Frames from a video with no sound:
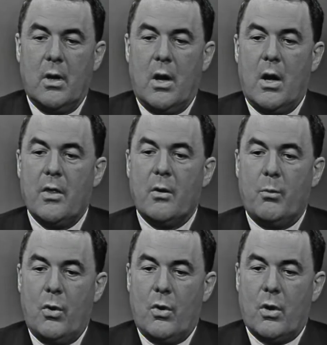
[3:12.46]
on the
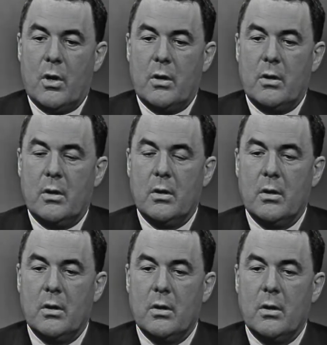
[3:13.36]
board
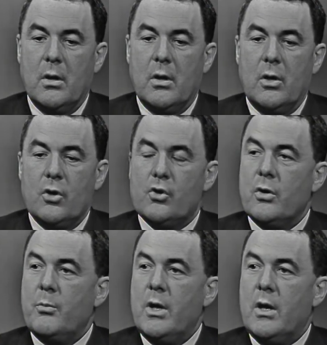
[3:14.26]

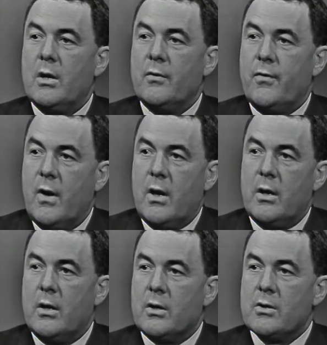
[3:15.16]
should be
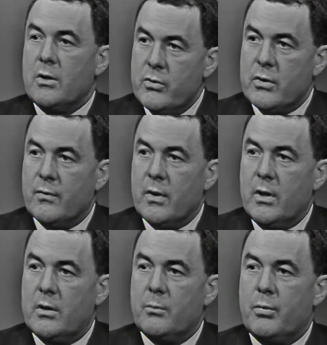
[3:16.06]
confined
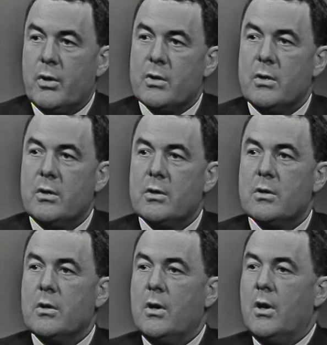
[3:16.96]
exclusively to
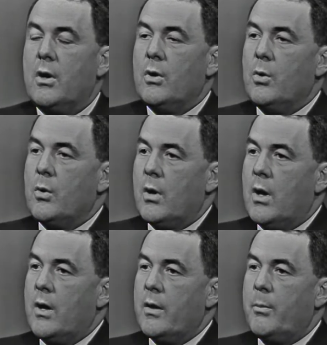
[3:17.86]
persons who are
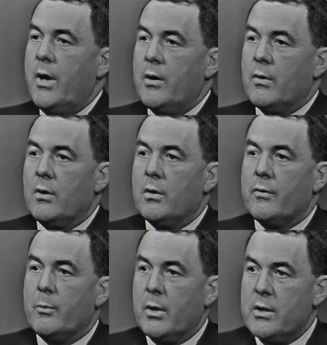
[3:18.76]
on the payroll of
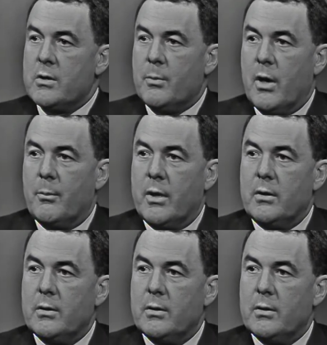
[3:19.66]
the police department.